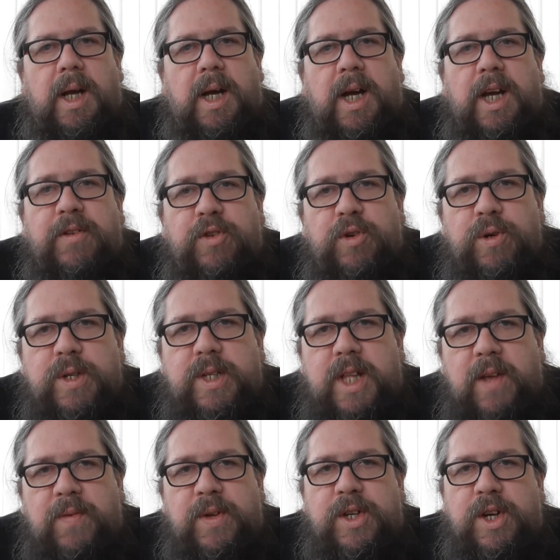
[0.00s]
Hi folks,
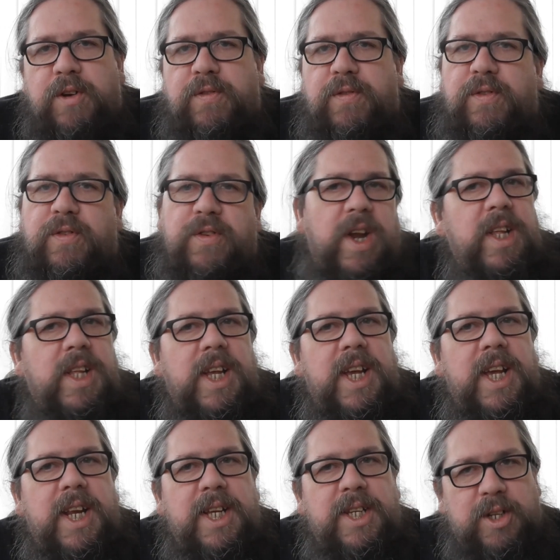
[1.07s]
David, your friendly
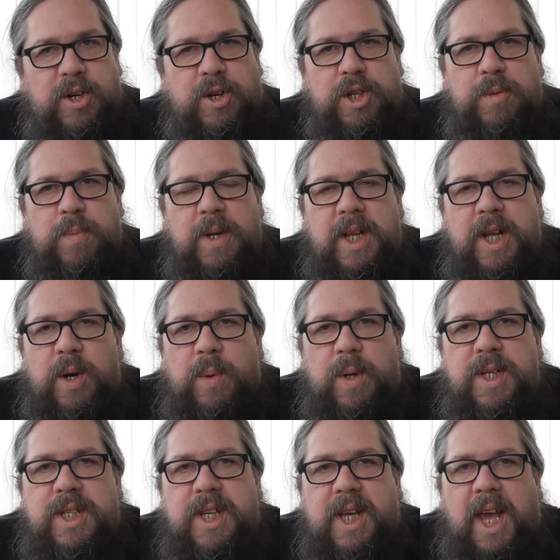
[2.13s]
hairy Scotsman here
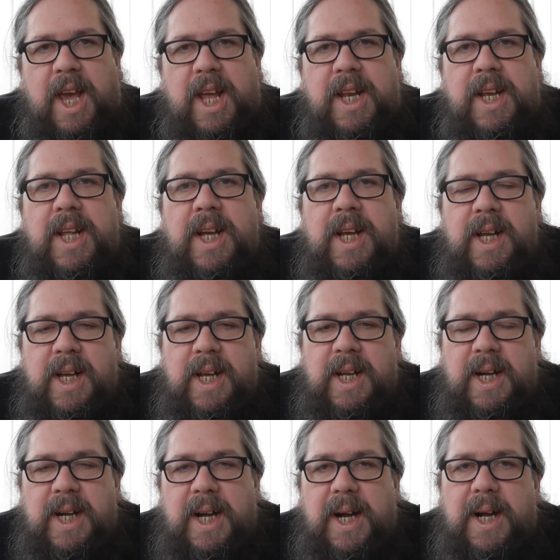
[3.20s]
once again.
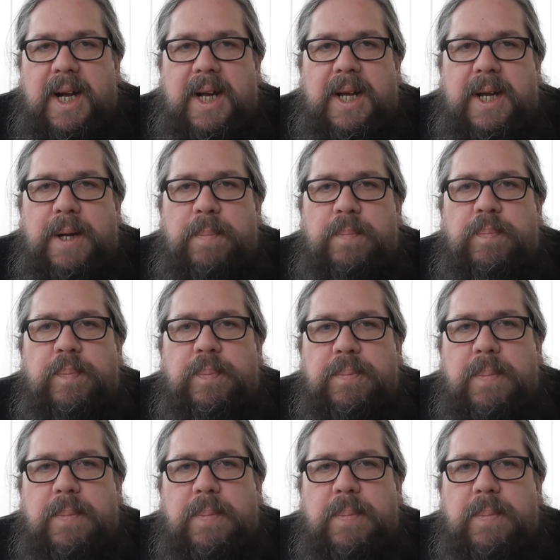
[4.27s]
Well,